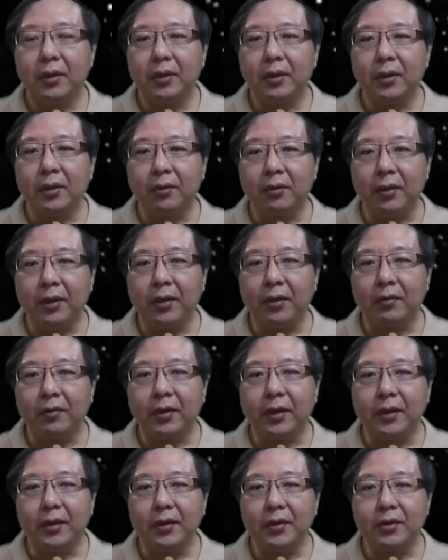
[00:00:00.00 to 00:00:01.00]
array of
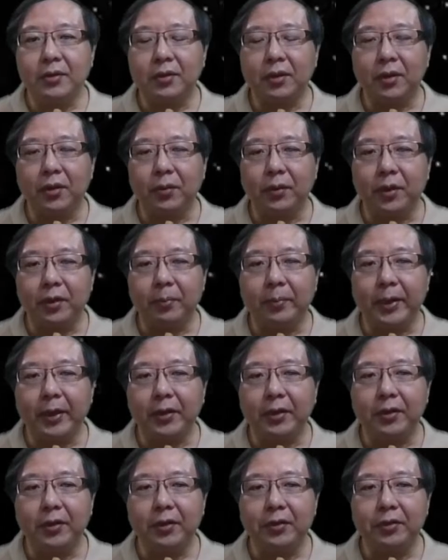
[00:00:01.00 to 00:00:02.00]
records or with
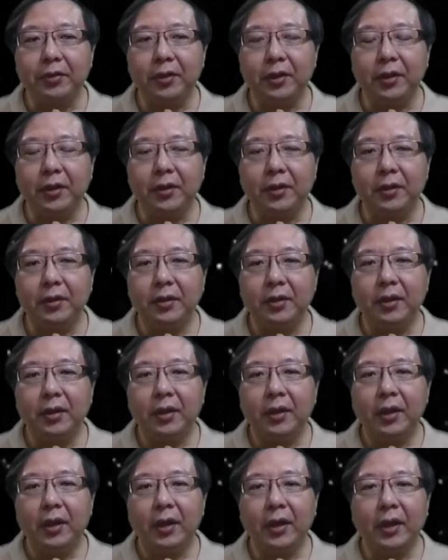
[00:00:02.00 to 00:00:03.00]
binary tree.
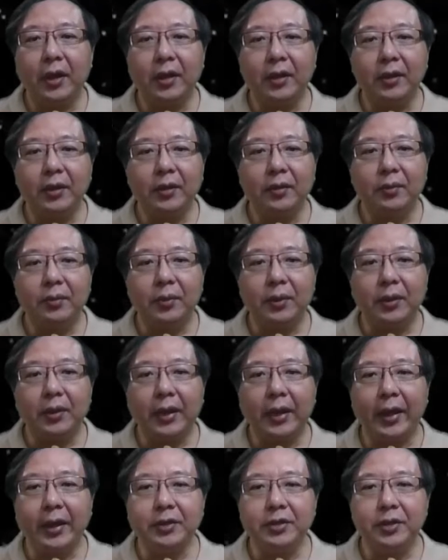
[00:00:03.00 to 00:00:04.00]
And with
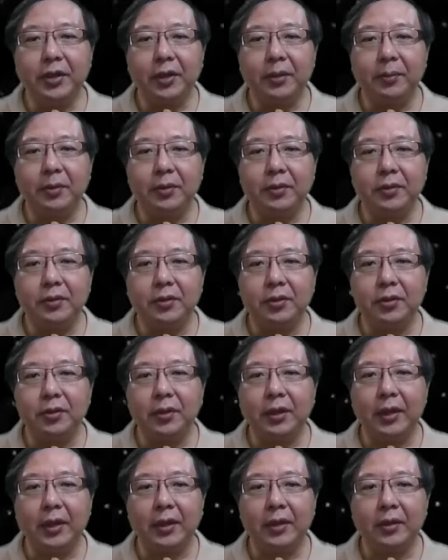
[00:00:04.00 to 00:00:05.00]
hash tables, you
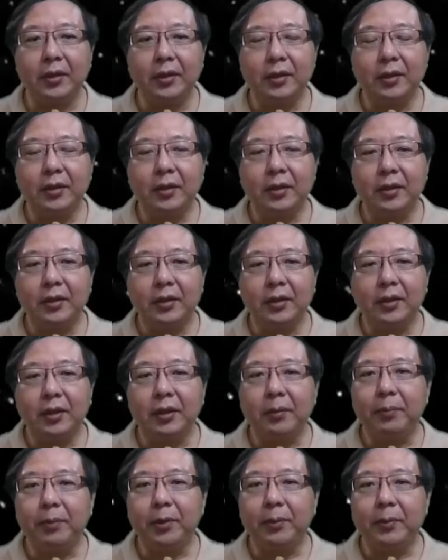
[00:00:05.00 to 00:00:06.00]
can
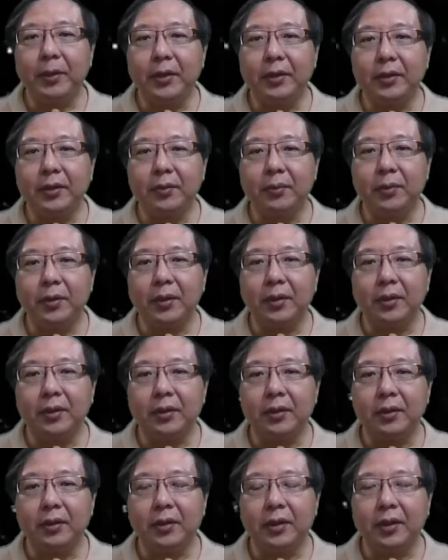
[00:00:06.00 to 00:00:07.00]
implement it with
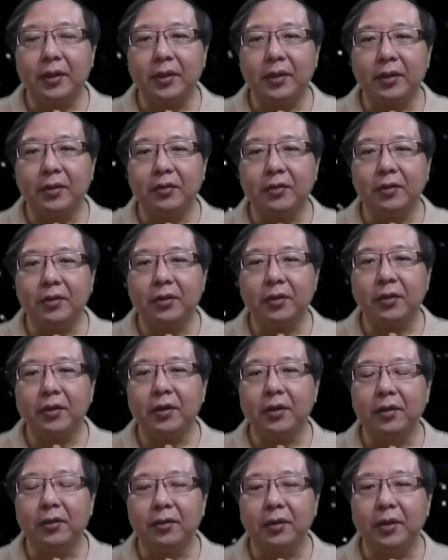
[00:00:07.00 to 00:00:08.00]
linked list or
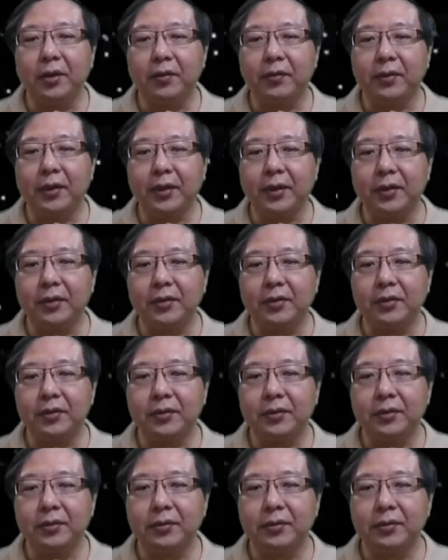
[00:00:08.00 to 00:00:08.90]
array of records.